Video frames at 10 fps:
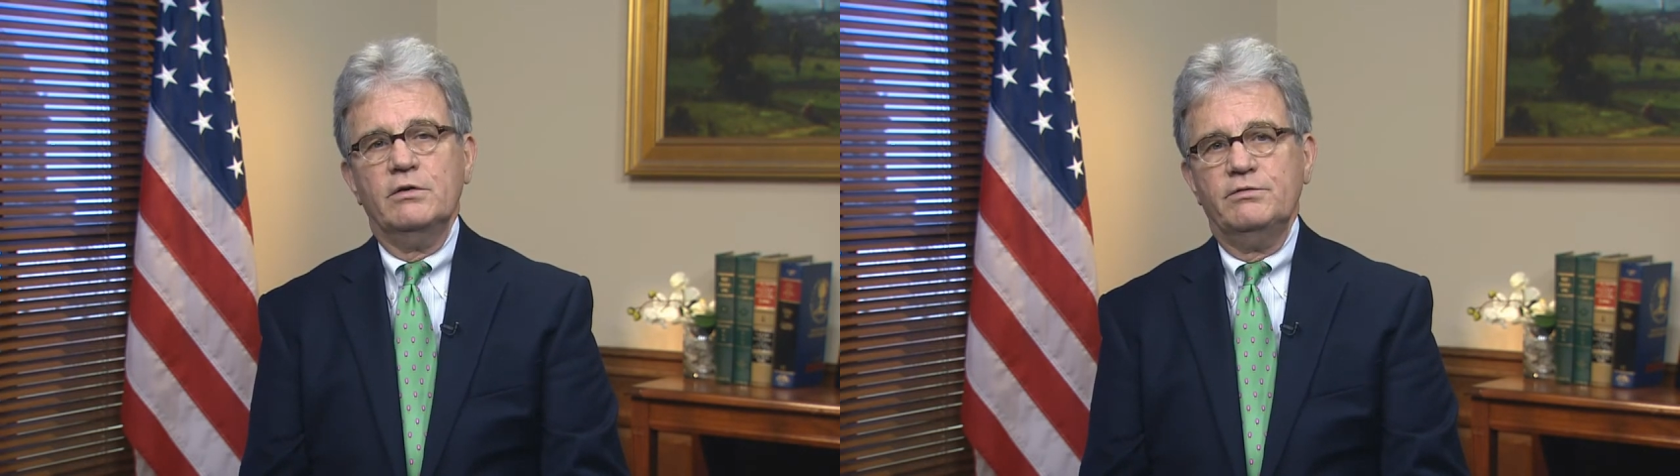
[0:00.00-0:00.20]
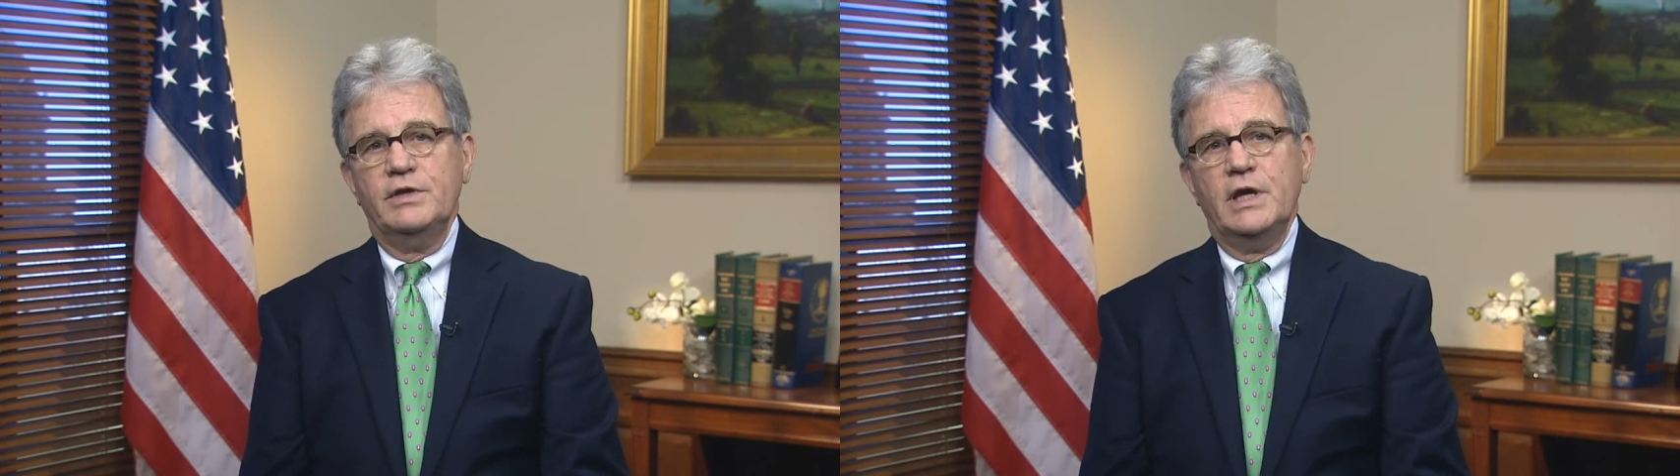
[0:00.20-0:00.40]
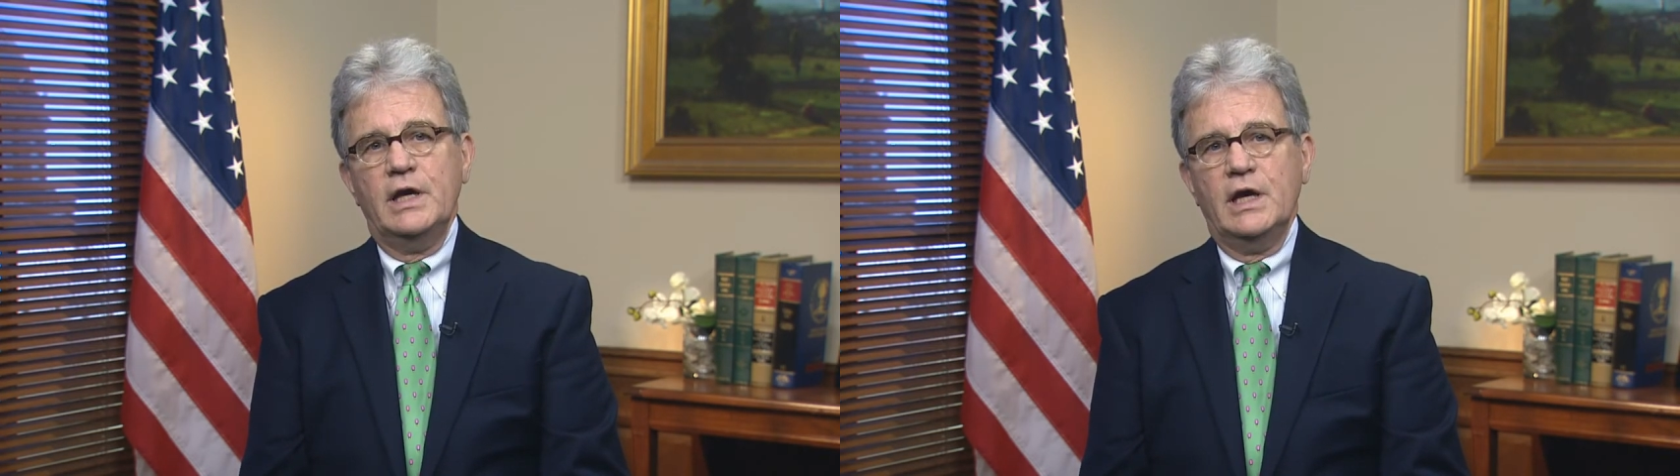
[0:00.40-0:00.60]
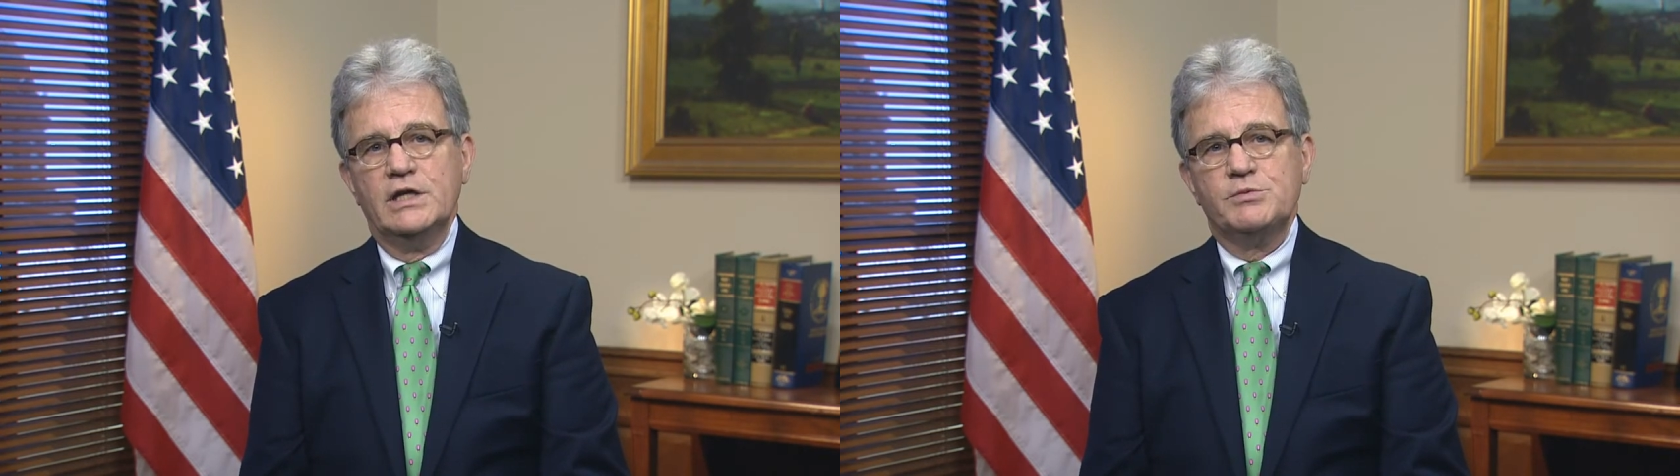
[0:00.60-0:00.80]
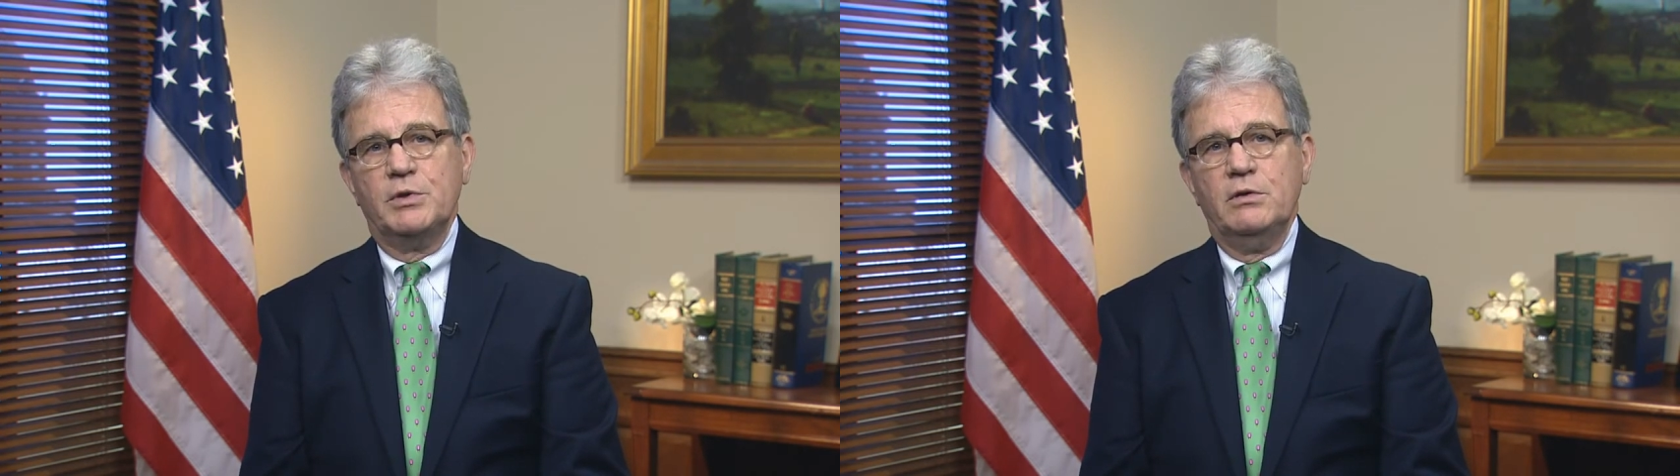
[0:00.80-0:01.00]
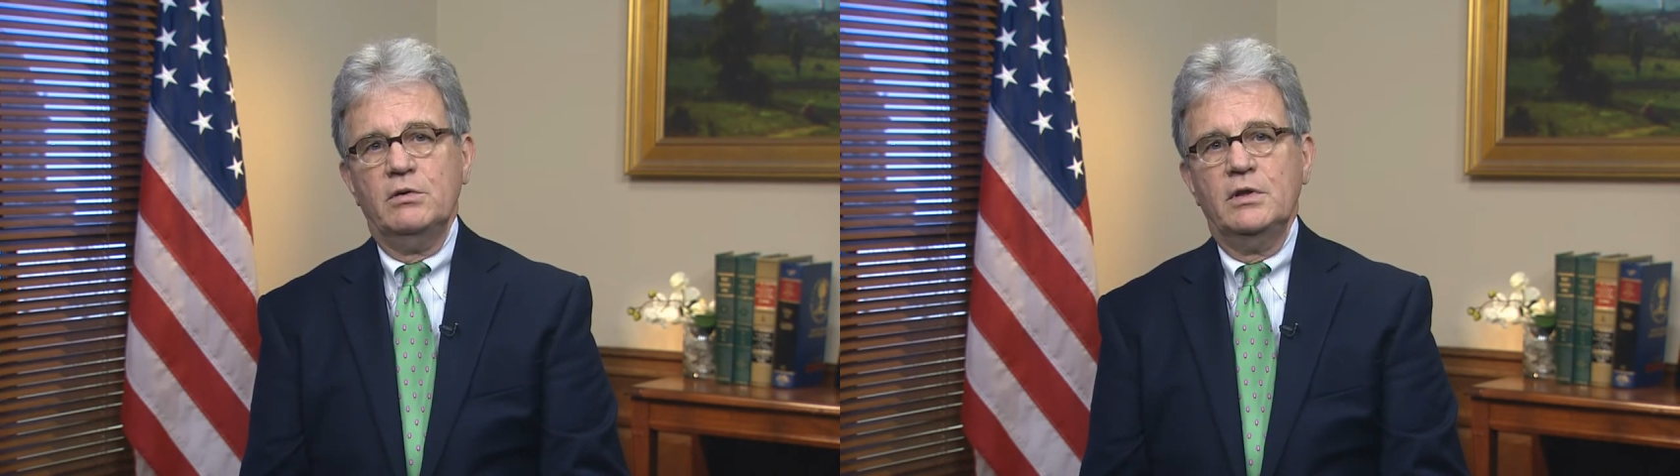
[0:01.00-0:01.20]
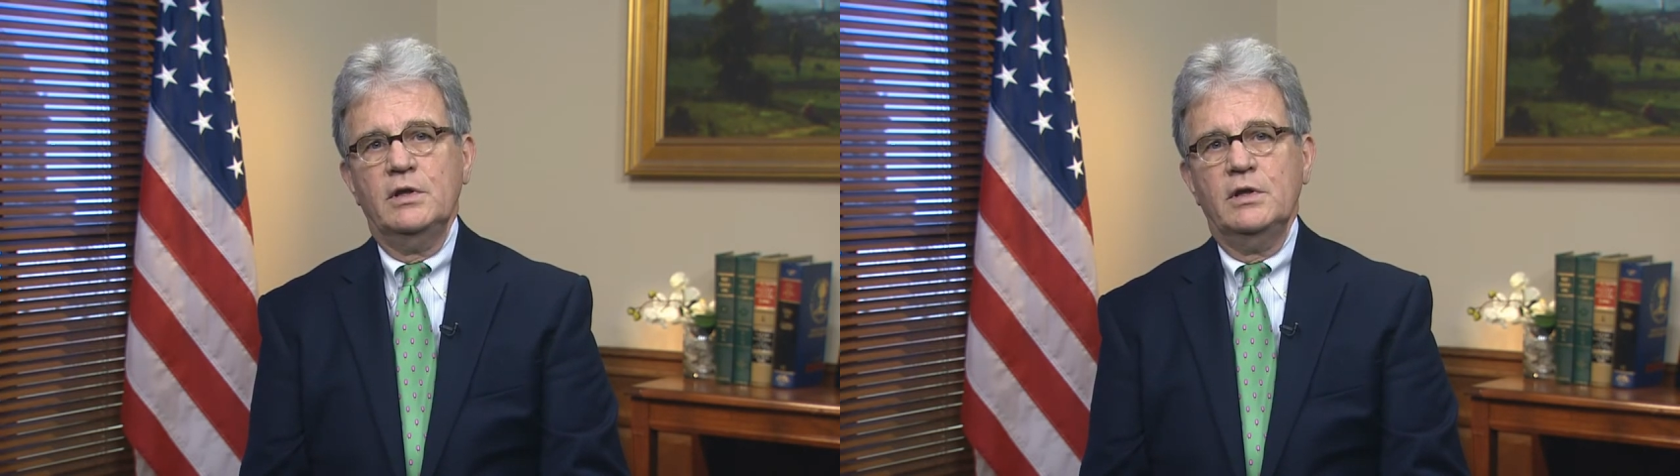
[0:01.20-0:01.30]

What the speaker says: a VA hospital.